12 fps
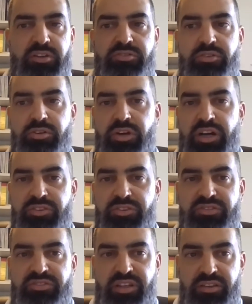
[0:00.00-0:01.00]
So
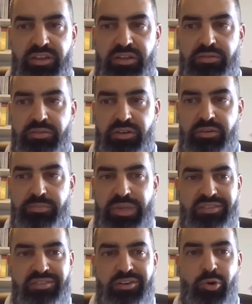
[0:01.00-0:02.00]
understanding
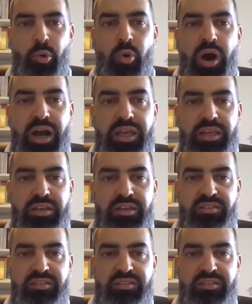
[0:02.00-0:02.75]
better why